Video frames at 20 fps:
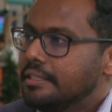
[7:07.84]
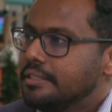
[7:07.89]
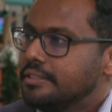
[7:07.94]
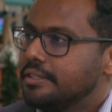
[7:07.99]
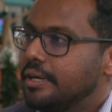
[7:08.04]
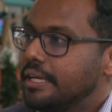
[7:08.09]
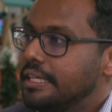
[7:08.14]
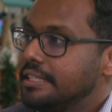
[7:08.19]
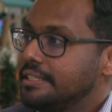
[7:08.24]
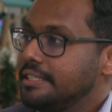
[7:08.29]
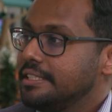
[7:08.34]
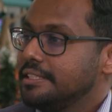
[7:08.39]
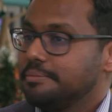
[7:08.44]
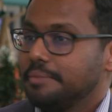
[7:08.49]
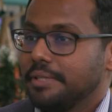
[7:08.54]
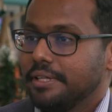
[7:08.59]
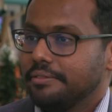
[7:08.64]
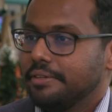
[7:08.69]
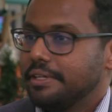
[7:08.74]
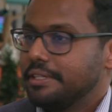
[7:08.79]
So NEC has
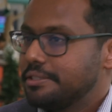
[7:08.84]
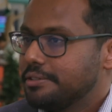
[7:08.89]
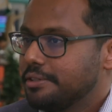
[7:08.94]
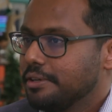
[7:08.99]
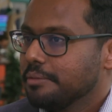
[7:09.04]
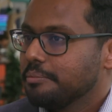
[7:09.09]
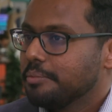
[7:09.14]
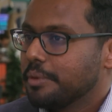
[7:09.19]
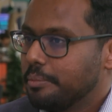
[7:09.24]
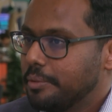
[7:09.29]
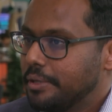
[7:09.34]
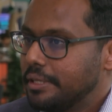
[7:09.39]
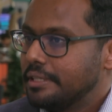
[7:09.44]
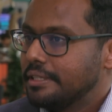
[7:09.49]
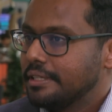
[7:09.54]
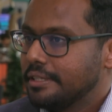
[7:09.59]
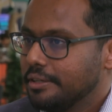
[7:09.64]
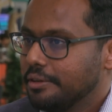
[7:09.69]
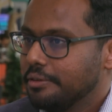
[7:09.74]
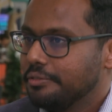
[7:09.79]
been a very strong
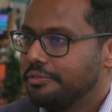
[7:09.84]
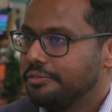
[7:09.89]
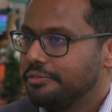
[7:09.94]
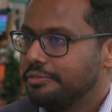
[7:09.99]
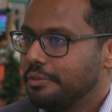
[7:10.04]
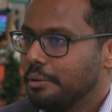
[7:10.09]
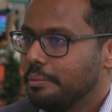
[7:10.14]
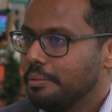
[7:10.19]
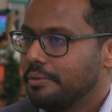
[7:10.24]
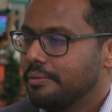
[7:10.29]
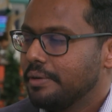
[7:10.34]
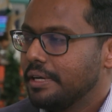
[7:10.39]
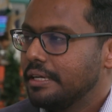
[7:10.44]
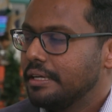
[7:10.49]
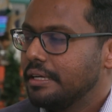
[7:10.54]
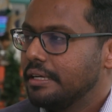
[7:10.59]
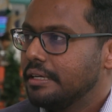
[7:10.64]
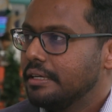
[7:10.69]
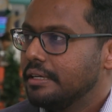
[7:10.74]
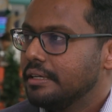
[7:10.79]
proponent of Open
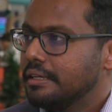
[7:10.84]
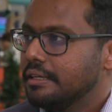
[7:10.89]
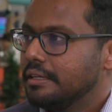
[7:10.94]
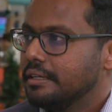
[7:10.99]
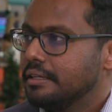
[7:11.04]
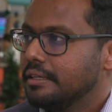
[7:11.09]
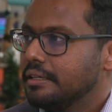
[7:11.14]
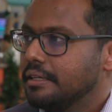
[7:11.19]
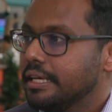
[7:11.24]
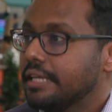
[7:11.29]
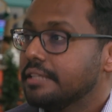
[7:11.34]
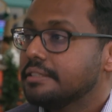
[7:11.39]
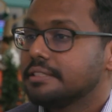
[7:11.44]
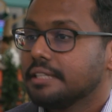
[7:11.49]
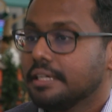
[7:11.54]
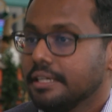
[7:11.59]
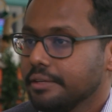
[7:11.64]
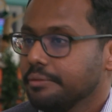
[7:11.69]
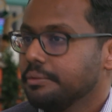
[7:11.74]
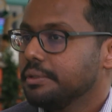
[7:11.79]
RAN, uh, again
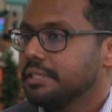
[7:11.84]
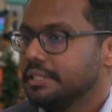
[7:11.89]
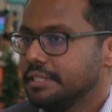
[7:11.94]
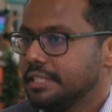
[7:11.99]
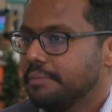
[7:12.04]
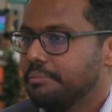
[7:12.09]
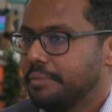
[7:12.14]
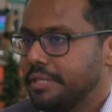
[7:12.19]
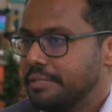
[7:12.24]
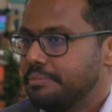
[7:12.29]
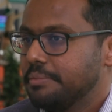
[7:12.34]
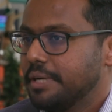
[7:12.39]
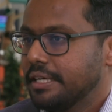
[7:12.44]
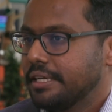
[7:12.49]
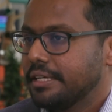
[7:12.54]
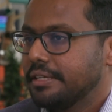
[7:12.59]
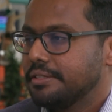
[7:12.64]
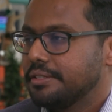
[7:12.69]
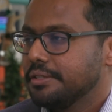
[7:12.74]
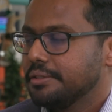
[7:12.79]
starting with the Japanese
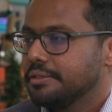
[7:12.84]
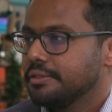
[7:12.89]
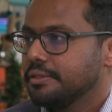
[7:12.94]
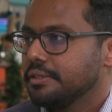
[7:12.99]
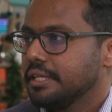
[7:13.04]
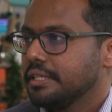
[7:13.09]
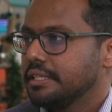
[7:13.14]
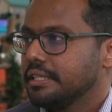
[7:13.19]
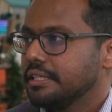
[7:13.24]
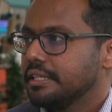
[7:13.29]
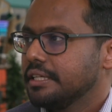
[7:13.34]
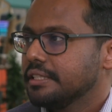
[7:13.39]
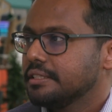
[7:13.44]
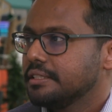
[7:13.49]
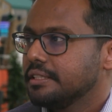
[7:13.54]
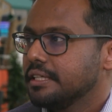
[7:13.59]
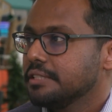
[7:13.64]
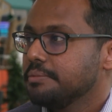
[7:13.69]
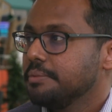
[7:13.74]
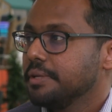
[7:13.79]
market. So, so I think
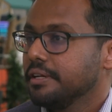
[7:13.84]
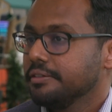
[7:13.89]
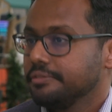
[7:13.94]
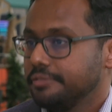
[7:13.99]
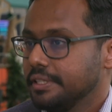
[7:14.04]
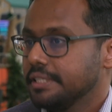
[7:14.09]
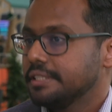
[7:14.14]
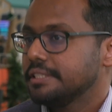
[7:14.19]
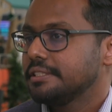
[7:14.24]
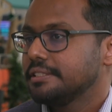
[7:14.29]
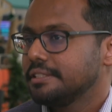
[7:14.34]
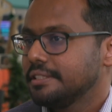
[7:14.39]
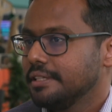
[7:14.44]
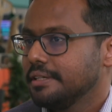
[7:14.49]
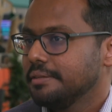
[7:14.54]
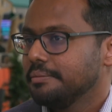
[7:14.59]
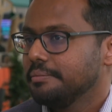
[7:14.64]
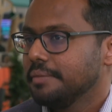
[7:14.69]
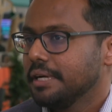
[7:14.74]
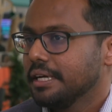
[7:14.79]
that, that's been our first
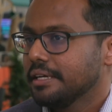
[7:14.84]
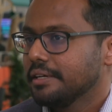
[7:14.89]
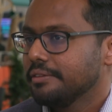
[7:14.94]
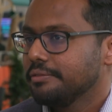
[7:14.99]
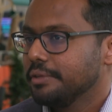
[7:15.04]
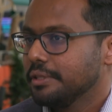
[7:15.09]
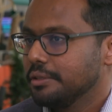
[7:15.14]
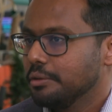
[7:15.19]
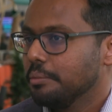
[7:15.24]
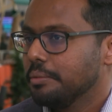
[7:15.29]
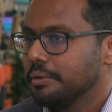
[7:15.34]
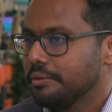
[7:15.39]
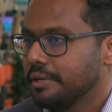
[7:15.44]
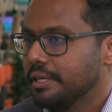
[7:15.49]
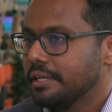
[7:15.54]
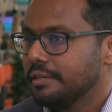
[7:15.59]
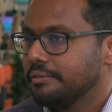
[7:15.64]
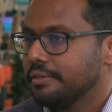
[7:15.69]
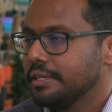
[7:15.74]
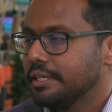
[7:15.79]
market with Open
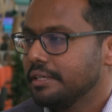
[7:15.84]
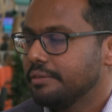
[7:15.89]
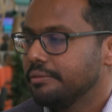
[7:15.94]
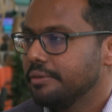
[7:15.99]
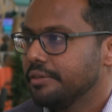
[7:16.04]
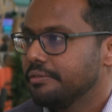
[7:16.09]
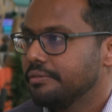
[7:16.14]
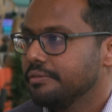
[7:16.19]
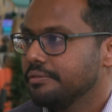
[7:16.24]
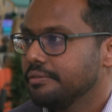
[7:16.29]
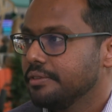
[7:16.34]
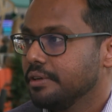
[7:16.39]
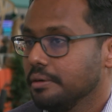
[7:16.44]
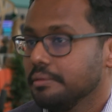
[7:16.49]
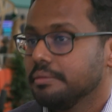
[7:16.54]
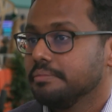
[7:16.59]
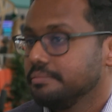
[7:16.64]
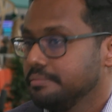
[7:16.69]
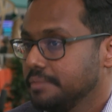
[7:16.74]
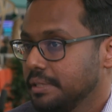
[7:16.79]
RAN where we've
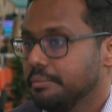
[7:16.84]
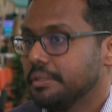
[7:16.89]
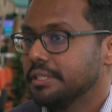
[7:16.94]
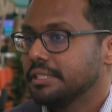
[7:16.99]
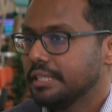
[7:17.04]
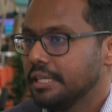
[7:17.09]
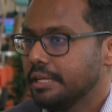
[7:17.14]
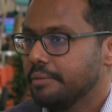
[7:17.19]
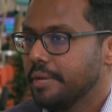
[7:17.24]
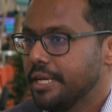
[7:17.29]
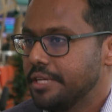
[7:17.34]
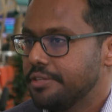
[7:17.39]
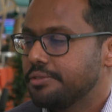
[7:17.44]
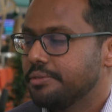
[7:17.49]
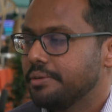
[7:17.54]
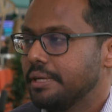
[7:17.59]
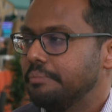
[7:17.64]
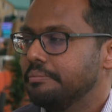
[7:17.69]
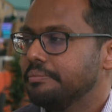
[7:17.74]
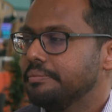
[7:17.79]
gone commercial and
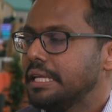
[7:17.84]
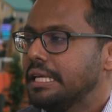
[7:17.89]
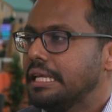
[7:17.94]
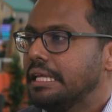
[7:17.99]
mainstream.